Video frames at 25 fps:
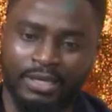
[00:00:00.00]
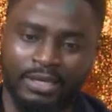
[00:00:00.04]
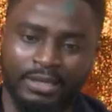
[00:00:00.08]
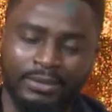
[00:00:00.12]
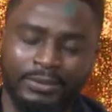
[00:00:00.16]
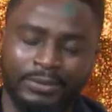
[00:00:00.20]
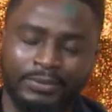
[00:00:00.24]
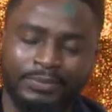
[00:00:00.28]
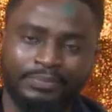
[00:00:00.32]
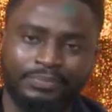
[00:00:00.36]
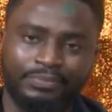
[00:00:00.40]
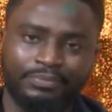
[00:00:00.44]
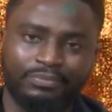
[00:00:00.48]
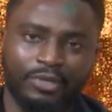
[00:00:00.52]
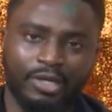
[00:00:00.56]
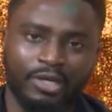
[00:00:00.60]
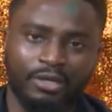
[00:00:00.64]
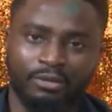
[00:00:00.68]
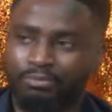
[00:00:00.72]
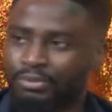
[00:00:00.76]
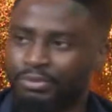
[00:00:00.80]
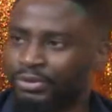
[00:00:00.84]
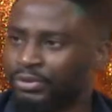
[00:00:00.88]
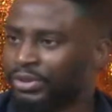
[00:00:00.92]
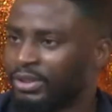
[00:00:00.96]
about
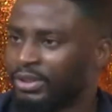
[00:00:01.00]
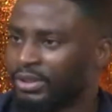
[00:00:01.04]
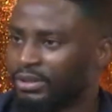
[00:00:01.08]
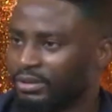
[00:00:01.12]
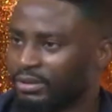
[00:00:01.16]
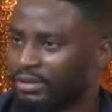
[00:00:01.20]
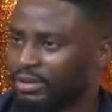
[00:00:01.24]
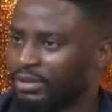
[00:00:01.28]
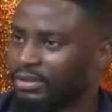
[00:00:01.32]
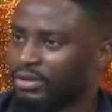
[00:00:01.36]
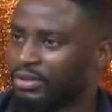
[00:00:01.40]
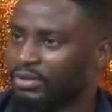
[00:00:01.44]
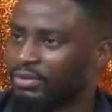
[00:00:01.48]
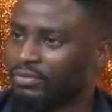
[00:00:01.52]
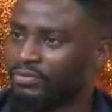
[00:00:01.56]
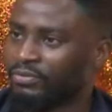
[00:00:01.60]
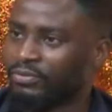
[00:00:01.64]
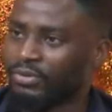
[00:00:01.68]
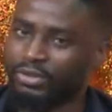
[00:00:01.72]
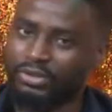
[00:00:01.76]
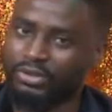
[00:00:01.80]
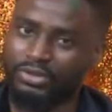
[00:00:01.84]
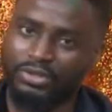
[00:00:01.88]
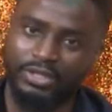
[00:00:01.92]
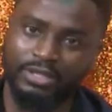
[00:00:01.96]
a building.
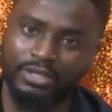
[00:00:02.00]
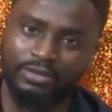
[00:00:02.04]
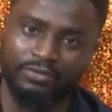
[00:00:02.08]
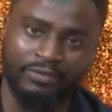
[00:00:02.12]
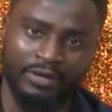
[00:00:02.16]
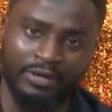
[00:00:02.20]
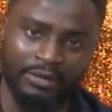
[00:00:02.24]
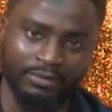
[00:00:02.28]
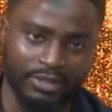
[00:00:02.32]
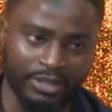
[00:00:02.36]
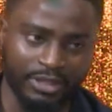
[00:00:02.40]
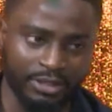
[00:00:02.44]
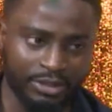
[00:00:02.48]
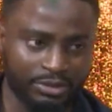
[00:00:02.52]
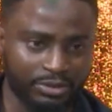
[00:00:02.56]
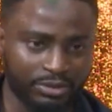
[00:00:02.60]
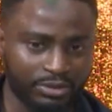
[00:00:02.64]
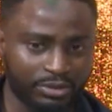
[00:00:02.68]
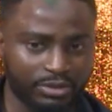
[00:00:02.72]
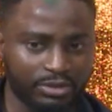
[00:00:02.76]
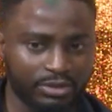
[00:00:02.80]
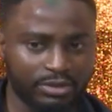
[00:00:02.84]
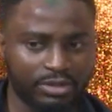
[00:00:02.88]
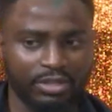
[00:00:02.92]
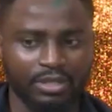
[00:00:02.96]
For you to see a
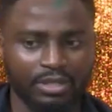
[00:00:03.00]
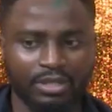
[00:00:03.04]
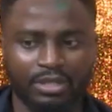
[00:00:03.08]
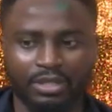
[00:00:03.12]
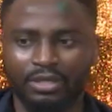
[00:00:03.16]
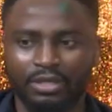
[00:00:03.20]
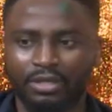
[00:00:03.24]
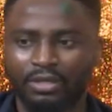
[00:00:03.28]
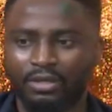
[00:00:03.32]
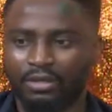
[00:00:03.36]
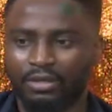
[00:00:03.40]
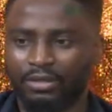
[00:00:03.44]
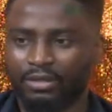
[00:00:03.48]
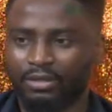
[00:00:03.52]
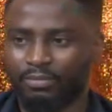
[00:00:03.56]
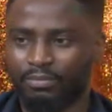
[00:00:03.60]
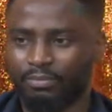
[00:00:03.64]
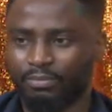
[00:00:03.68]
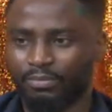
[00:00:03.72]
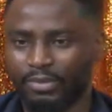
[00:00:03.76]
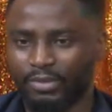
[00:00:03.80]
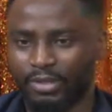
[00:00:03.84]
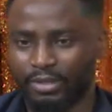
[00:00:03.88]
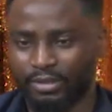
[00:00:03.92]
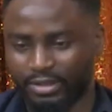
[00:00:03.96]
foundation,
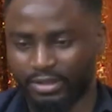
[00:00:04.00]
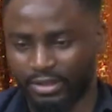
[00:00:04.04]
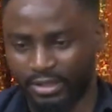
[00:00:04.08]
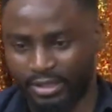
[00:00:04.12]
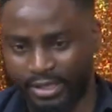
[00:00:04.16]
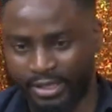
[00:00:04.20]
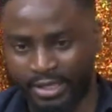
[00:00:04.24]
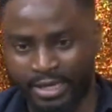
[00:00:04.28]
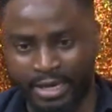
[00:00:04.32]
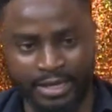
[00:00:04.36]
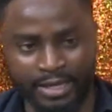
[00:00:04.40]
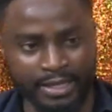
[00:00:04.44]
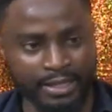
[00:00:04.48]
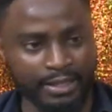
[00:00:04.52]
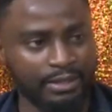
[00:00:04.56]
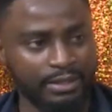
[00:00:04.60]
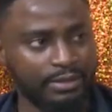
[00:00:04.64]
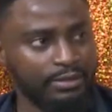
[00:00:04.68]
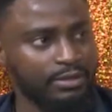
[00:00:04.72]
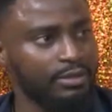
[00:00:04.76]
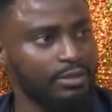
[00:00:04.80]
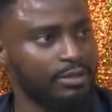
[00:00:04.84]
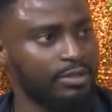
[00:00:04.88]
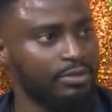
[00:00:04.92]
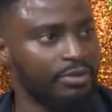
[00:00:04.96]
layer
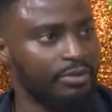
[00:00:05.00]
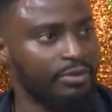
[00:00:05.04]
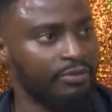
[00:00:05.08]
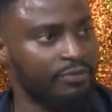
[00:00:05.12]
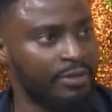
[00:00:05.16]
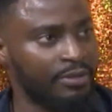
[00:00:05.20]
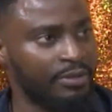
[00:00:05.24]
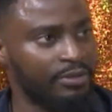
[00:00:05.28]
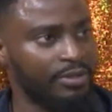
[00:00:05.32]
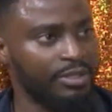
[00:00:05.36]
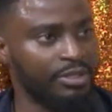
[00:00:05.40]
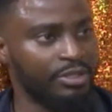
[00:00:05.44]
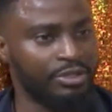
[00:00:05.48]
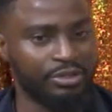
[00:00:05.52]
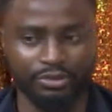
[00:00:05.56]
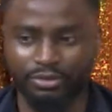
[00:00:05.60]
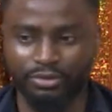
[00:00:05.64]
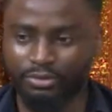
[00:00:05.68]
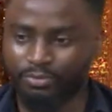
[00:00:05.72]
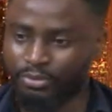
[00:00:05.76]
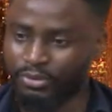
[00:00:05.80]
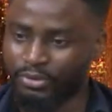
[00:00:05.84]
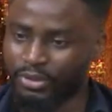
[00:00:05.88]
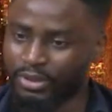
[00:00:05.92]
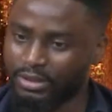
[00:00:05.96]
in, the
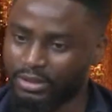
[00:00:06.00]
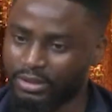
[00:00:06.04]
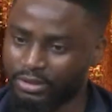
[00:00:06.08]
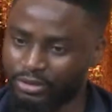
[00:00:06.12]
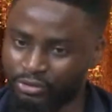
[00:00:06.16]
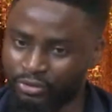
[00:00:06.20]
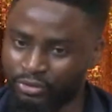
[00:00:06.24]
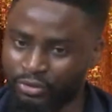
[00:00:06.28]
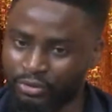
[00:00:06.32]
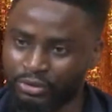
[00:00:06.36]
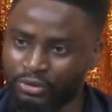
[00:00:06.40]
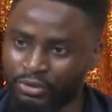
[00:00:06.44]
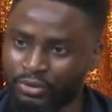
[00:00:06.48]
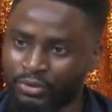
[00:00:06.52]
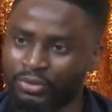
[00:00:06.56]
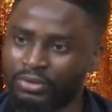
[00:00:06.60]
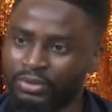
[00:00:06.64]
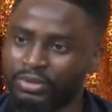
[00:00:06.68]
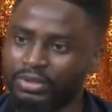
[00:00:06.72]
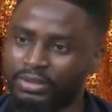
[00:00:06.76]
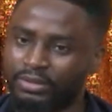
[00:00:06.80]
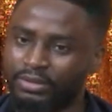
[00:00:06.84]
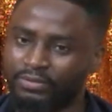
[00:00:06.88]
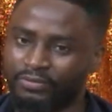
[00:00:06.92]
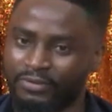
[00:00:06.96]
foundation, put in the structure,
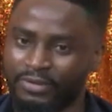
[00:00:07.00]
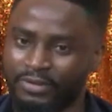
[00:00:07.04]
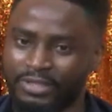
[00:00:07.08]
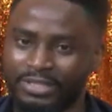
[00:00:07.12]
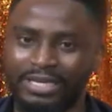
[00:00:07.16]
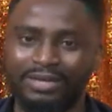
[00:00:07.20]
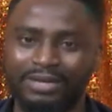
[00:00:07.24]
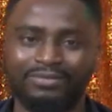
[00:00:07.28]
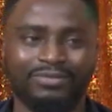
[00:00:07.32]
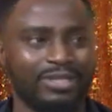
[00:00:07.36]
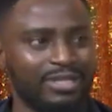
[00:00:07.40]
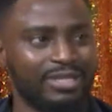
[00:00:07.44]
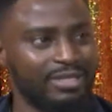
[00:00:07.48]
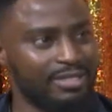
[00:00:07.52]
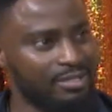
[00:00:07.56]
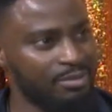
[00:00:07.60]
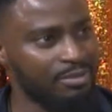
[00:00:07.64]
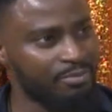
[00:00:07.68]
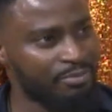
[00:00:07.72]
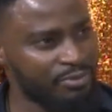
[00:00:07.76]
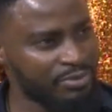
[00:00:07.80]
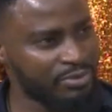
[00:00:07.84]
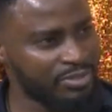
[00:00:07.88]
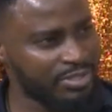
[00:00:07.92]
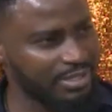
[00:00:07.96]
the first. Everything is
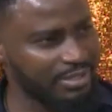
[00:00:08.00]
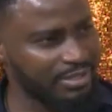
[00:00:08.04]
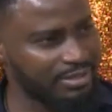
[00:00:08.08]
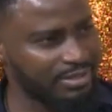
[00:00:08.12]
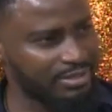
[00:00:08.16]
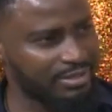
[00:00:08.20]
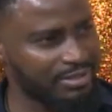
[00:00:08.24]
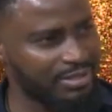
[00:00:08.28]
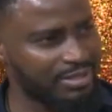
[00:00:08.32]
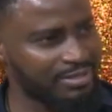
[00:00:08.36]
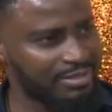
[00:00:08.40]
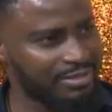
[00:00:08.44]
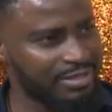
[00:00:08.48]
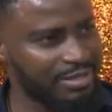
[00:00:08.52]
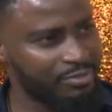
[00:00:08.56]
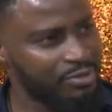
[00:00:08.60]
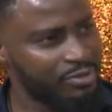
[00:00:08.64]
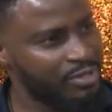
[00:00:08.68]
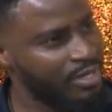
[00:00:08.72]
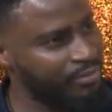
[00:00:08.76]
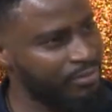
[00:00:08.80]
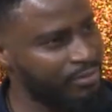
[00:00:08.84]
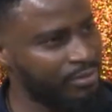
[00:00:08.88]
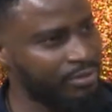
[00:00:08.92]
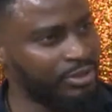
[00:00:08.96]
a process. It takes time.
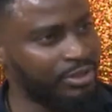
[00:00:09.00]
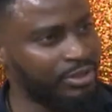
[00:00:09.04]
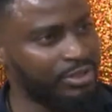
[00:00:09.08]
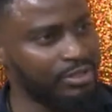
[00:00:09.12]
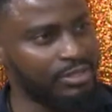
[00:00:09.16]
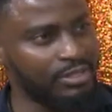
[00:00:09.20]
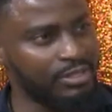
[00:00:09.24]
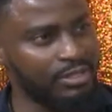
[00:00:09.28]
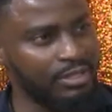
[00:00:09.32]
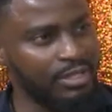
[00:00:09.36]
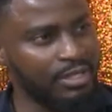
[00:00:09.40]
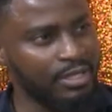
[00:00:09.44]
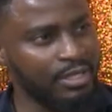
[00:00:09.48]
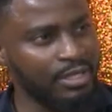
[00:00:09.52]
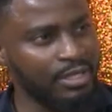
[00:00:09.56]
You can't rush it.